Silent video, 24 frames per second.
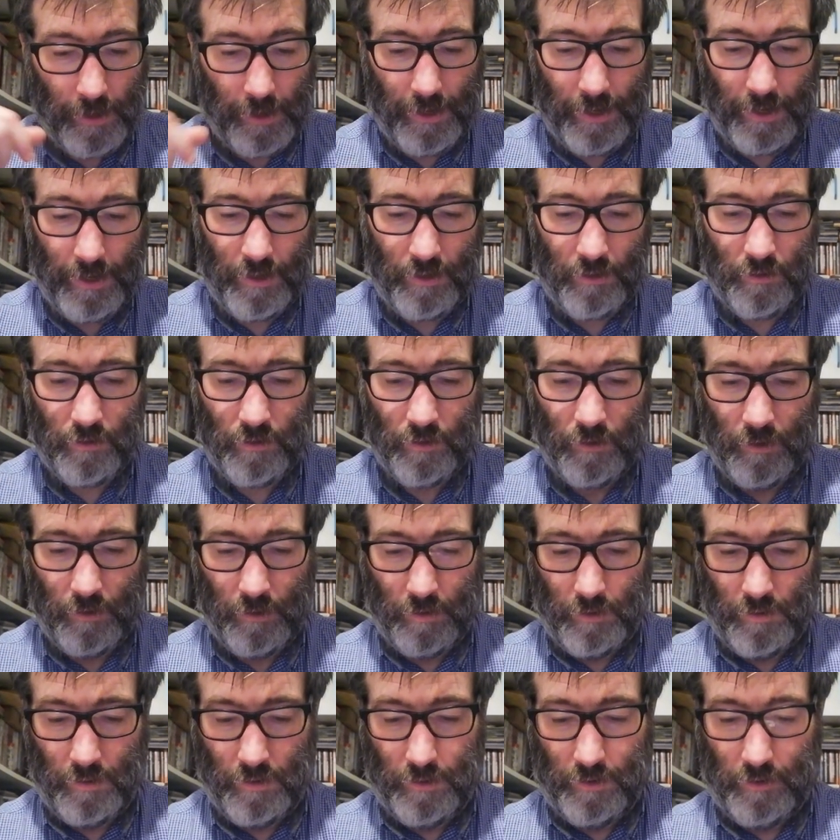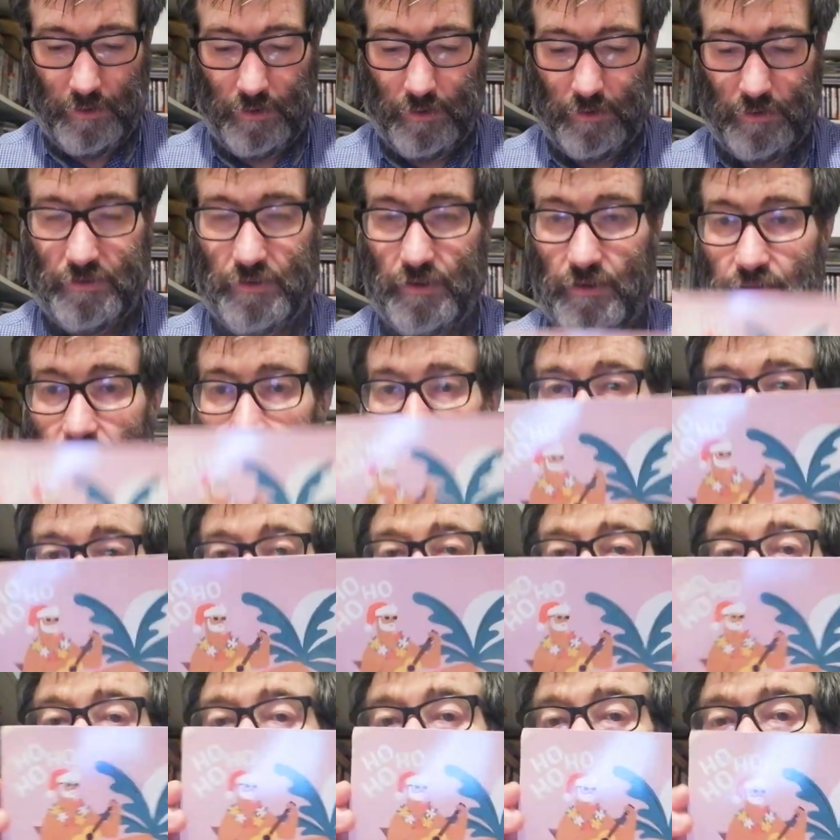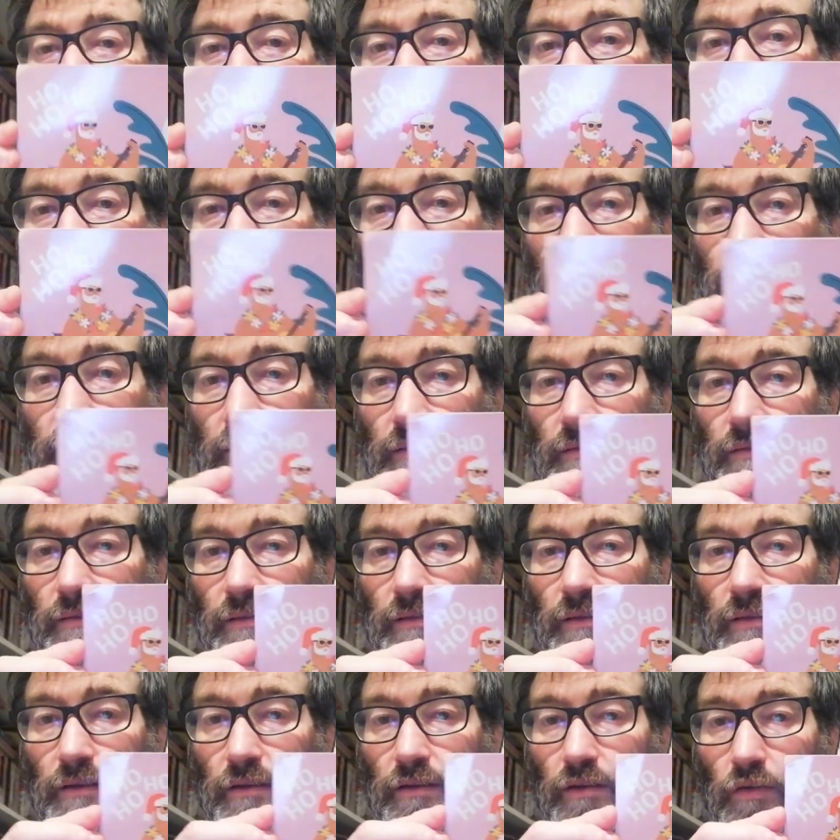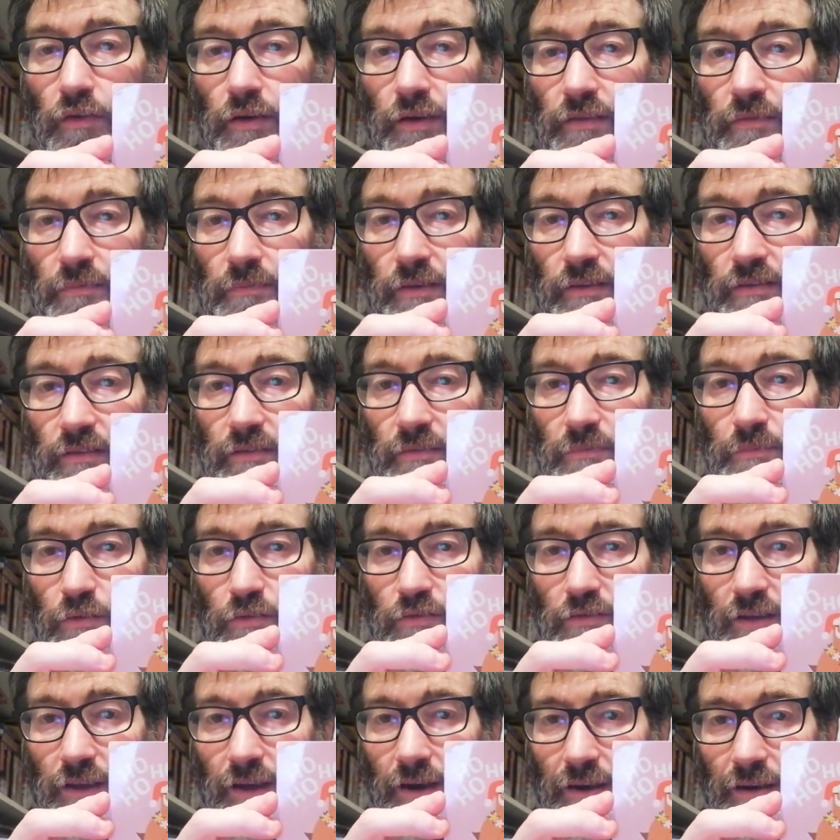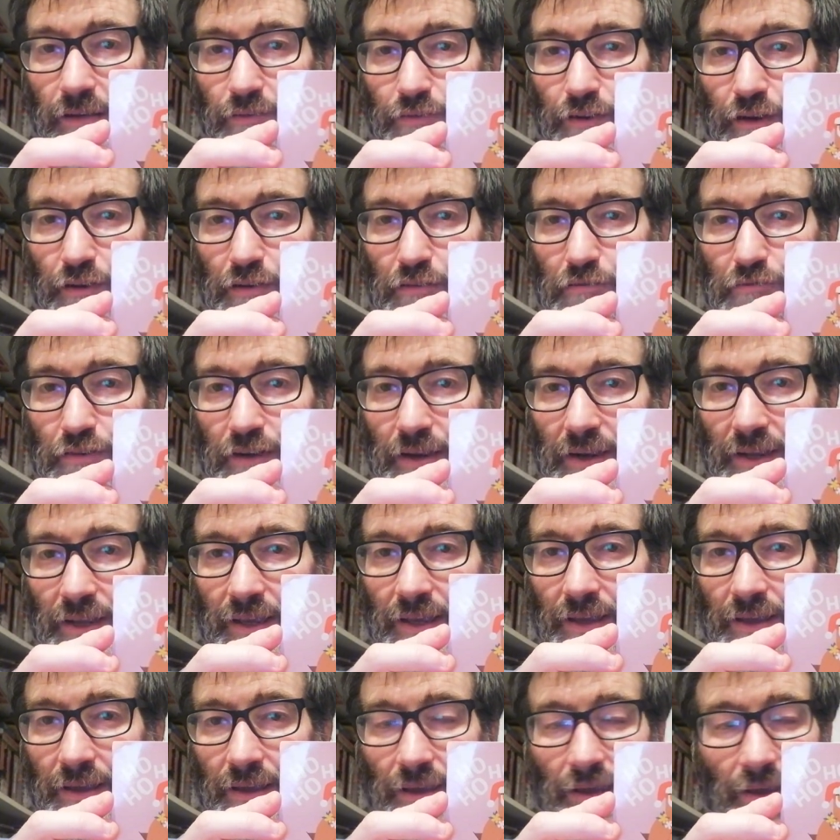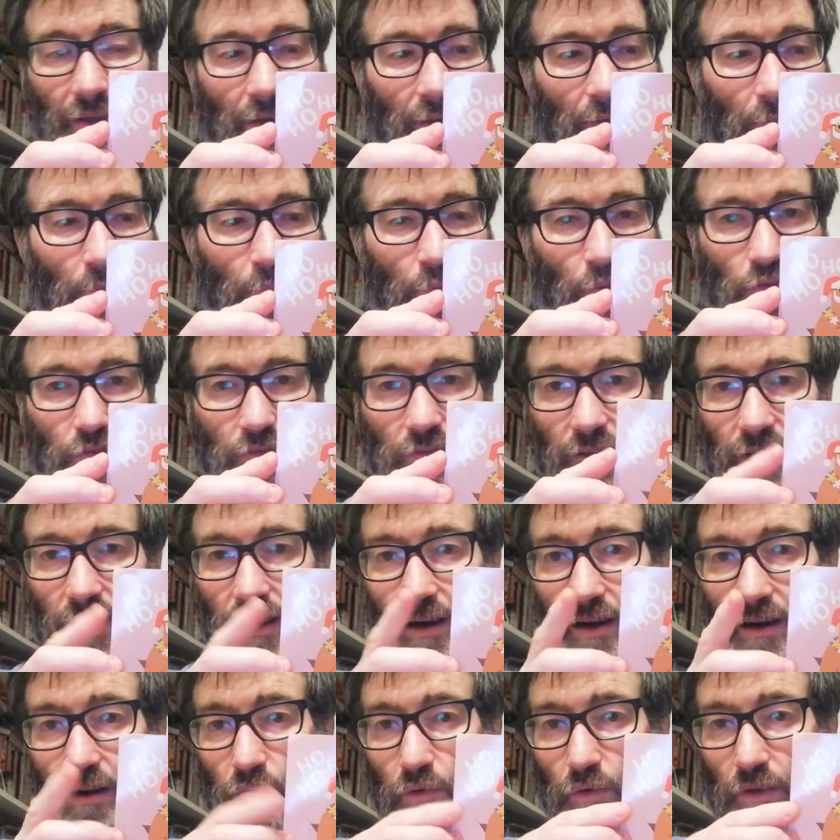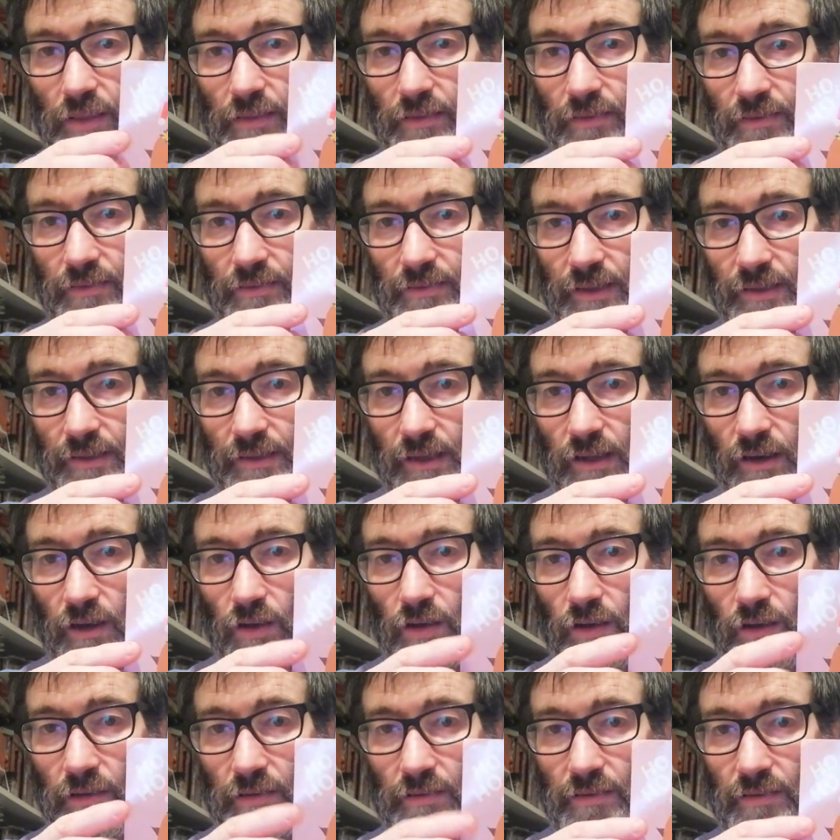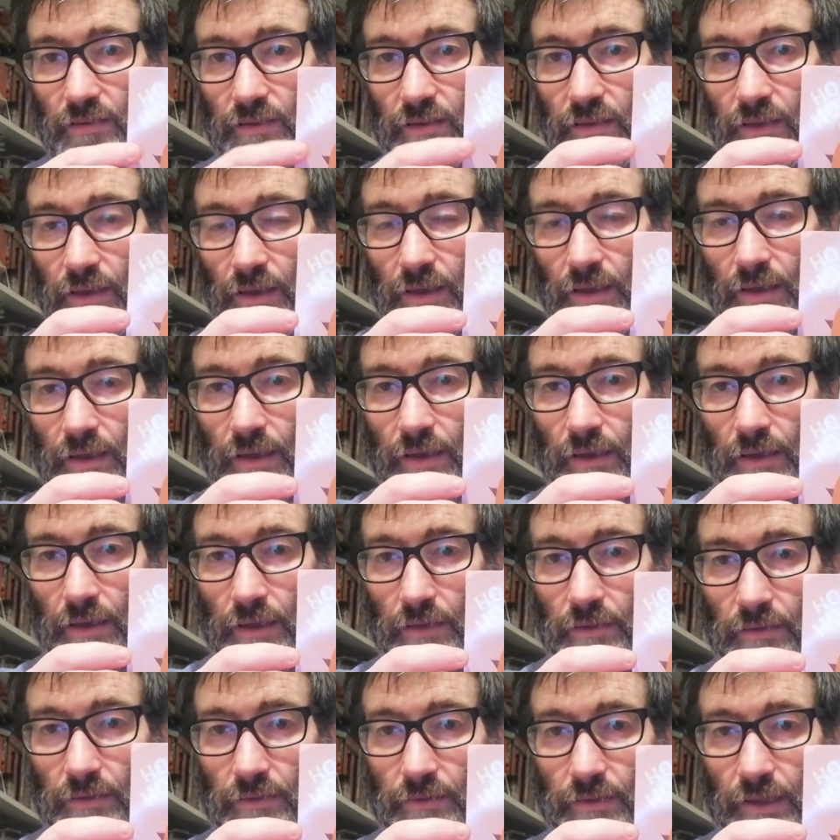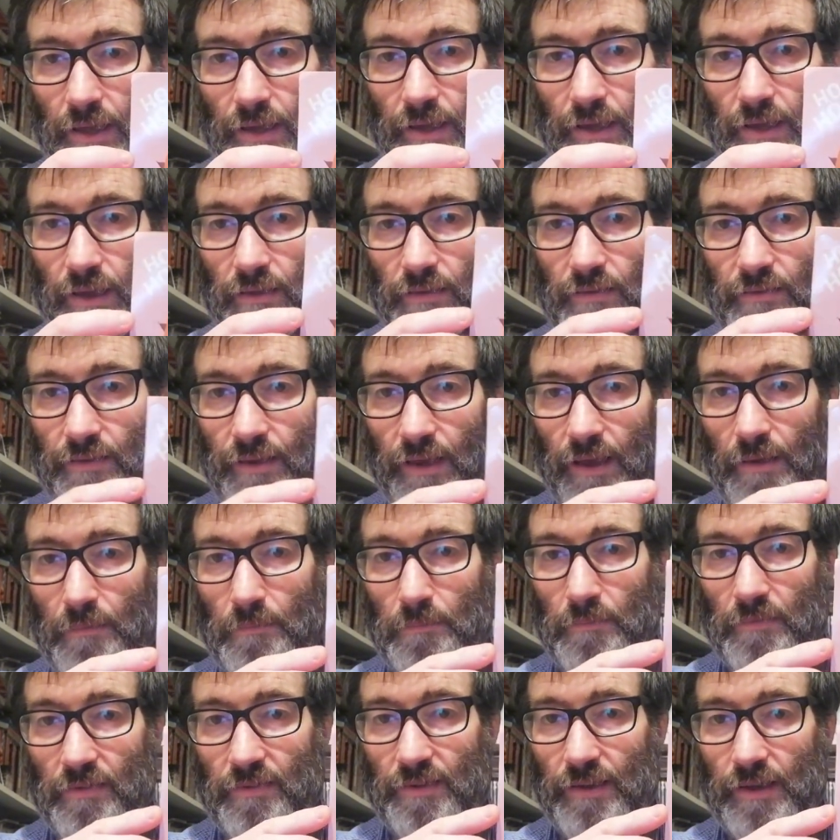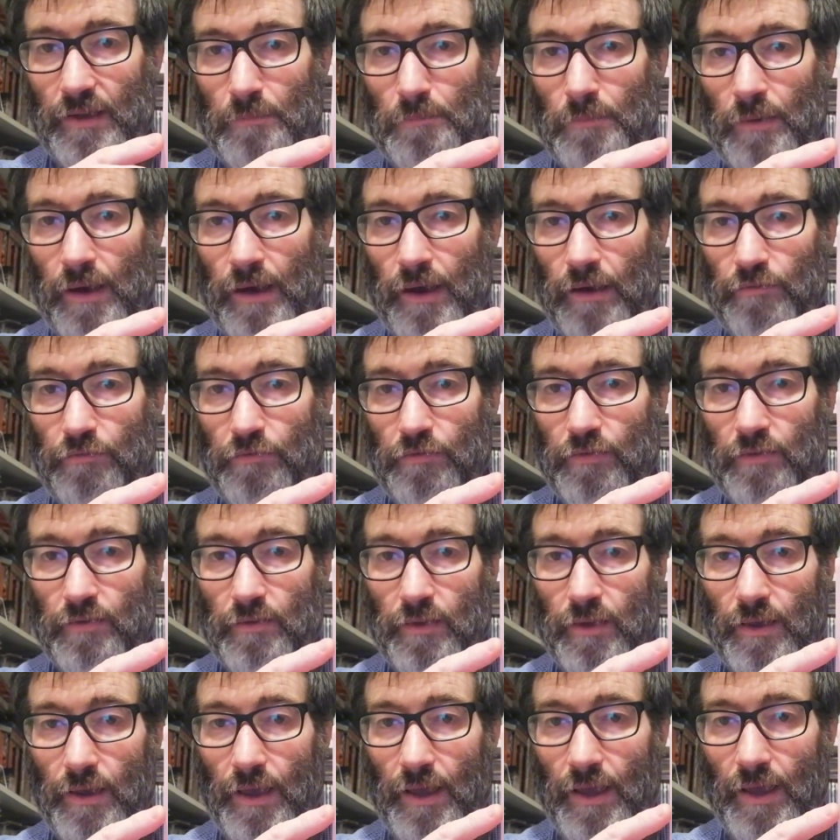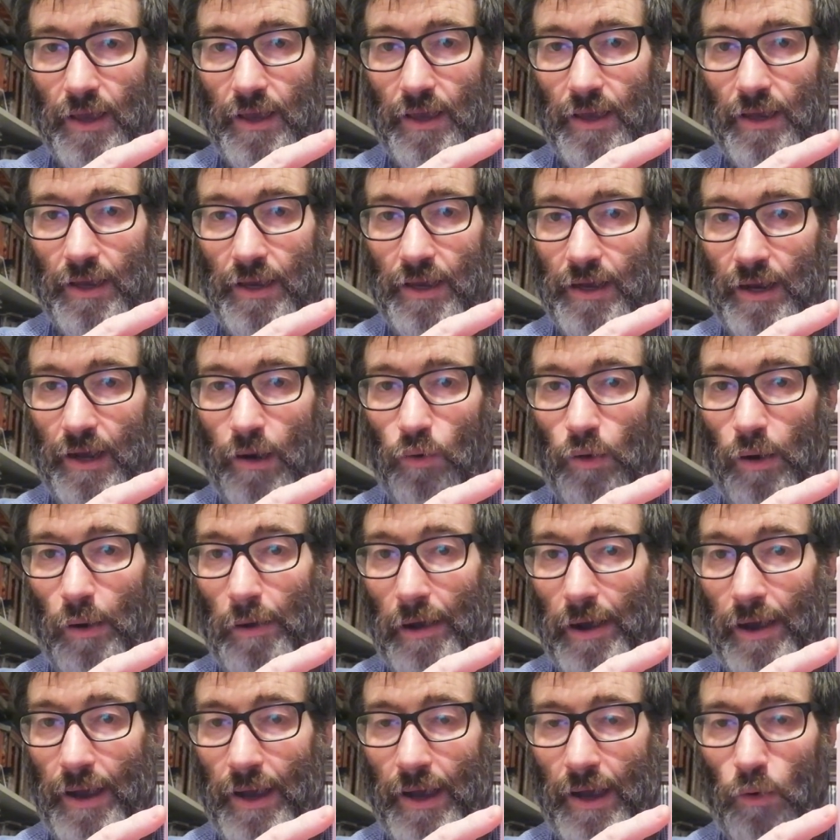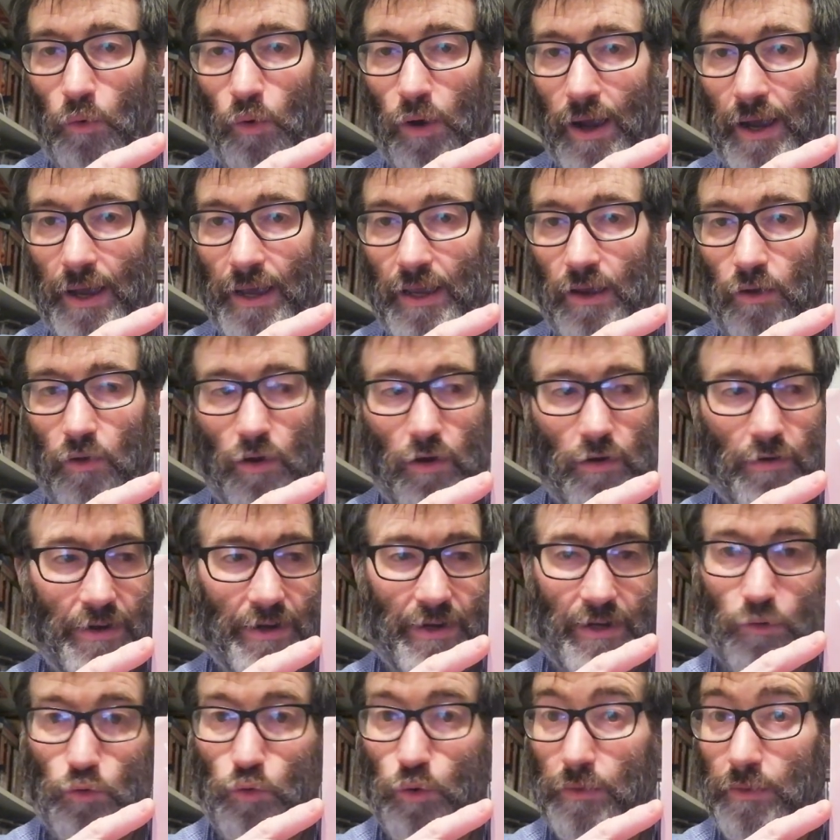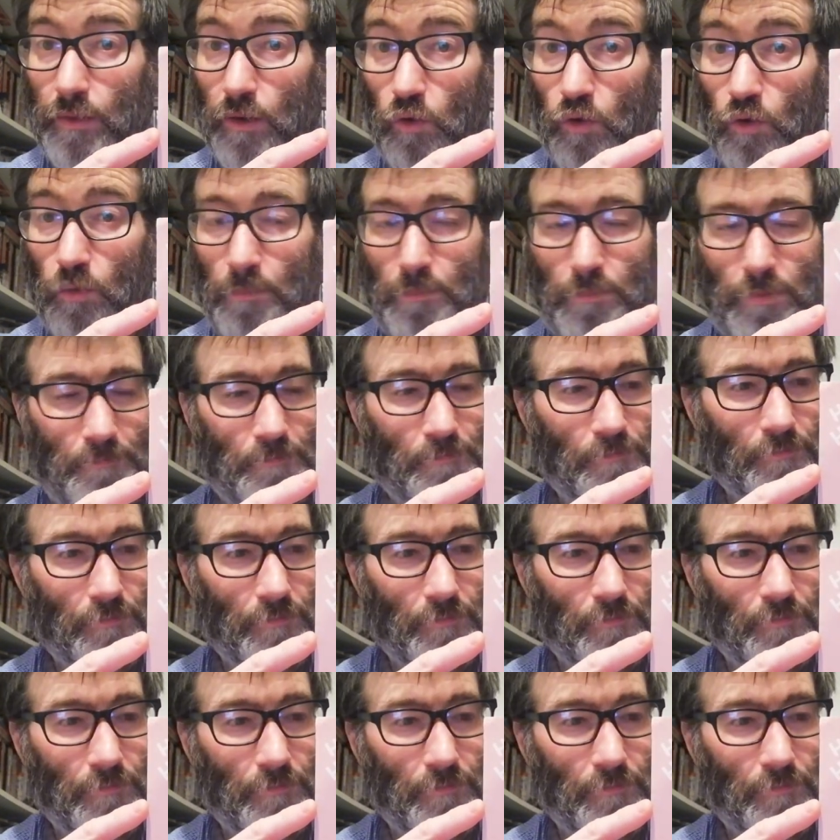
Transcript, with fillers: and she sent me this Christmas postcard, very funny postcard with Santa Claus taking some sun baths eh, in our Hawaii or in Guadeloupe.